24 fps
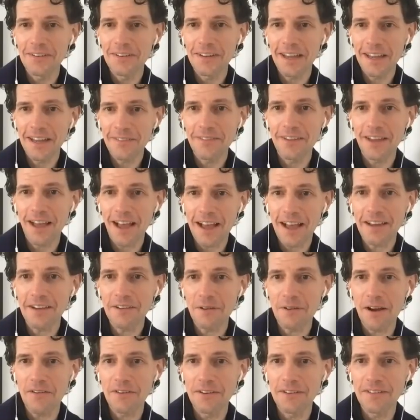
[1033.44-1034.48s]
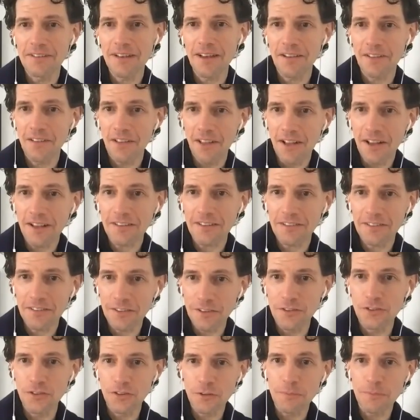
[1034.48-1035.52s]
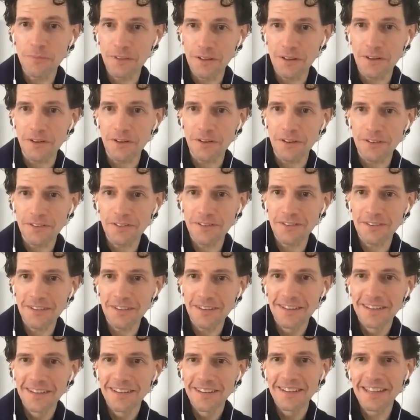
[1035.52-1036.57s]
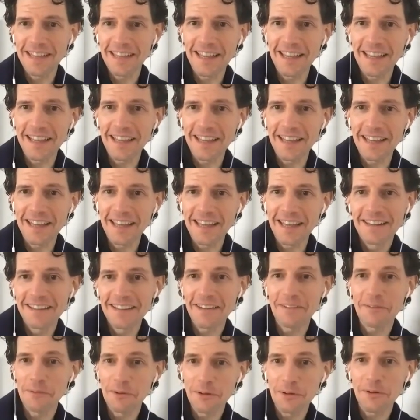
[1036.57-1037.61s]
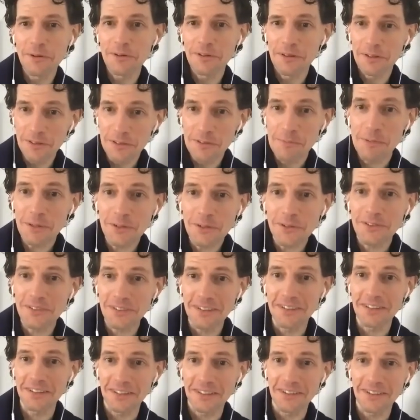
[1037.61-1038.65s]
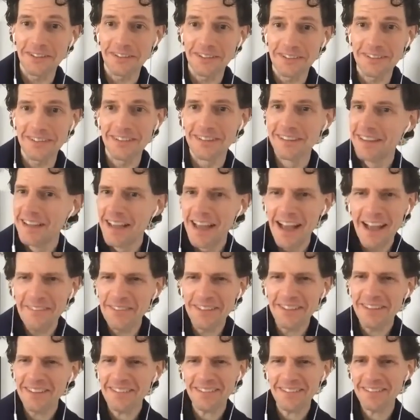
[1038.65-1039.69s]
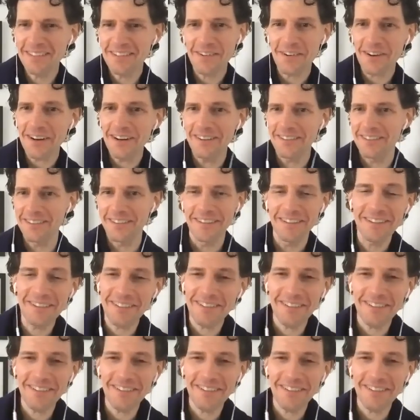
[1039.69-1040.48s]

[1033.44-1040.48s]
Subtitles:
have the high ground and tell us, the germ theorists, that we're conspiracy theorists? I mean, this is crazy.